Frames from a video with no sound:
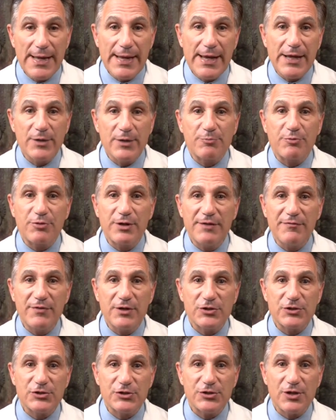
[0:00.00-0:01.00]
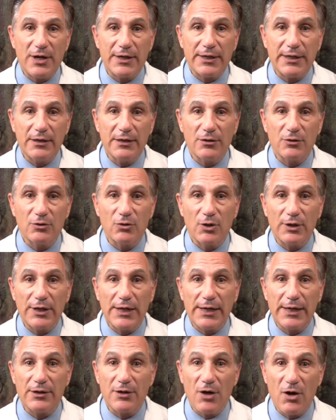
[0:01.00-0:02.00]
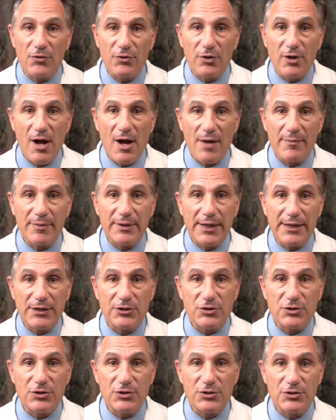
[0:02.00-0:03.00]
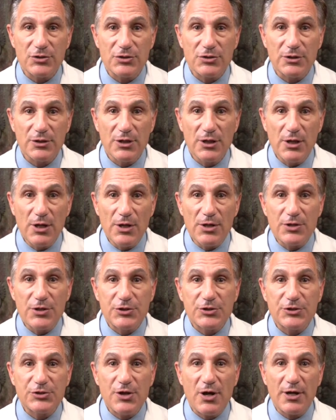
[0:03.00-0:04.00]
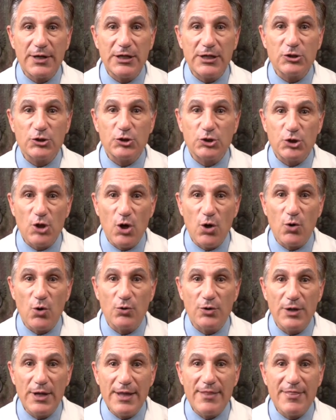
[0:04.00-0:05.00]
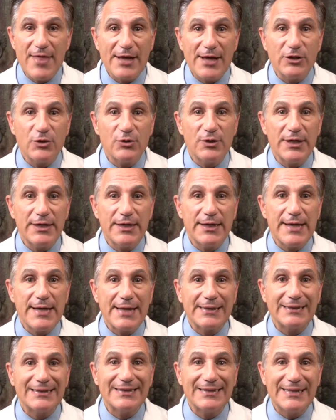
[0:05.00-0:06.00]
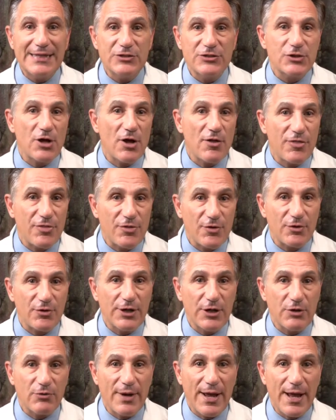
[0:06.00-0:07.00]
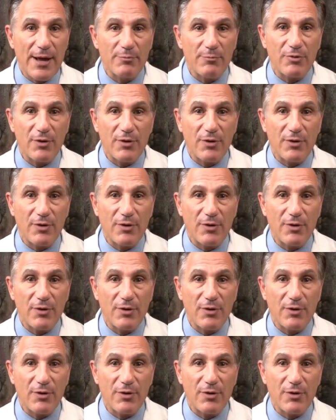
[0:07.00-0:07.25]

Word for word: In a previous study, looking at other combinations, the study showed that you needed at least a 30 gram